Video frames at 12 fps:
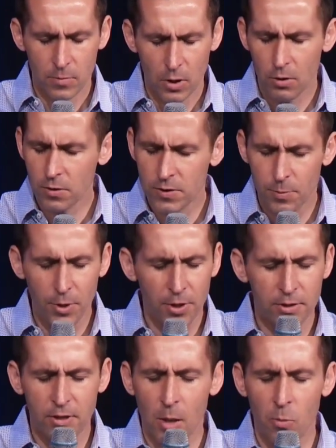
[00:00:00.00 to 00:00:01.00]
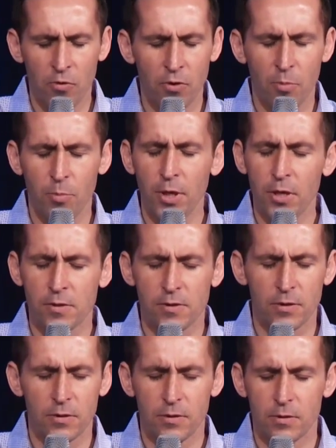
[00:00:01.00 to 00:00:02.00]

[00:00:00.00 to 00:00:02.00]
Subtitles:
Holy Spirit, come with your peace